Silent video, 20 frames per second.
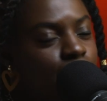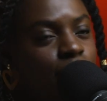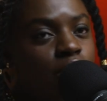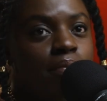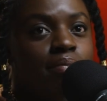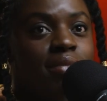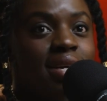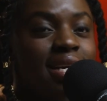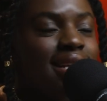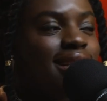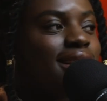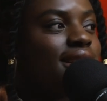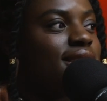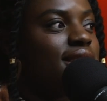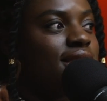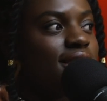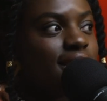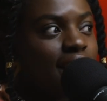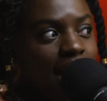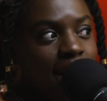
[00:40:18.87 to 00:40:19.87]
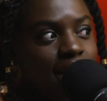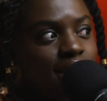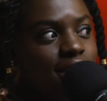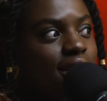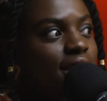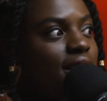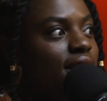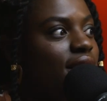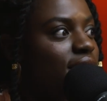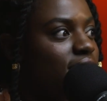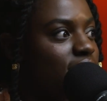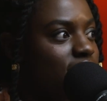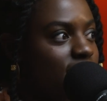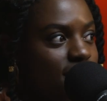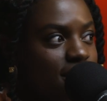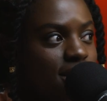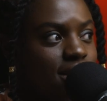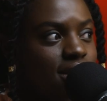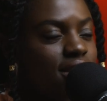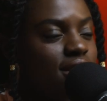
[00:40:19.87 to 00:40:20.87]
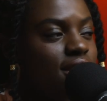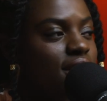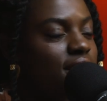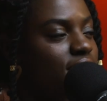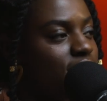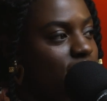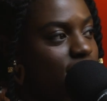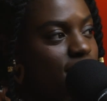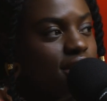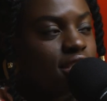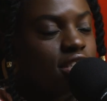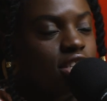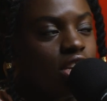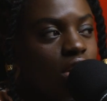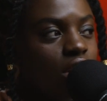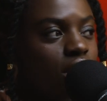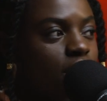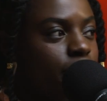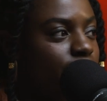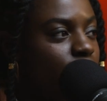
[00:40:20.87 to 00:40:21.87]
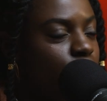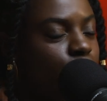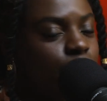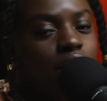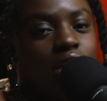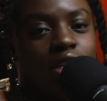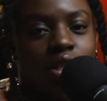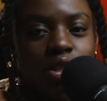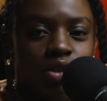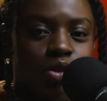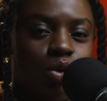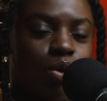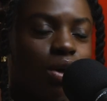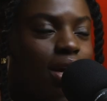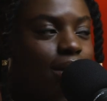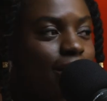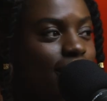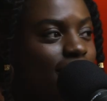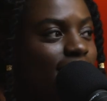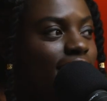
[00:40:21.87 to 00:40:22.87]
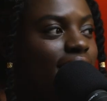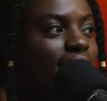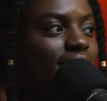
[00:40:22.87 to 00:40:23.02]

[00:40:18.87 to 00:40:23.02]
For me, there's anxiety. It's just a lot. But we're not talking about that.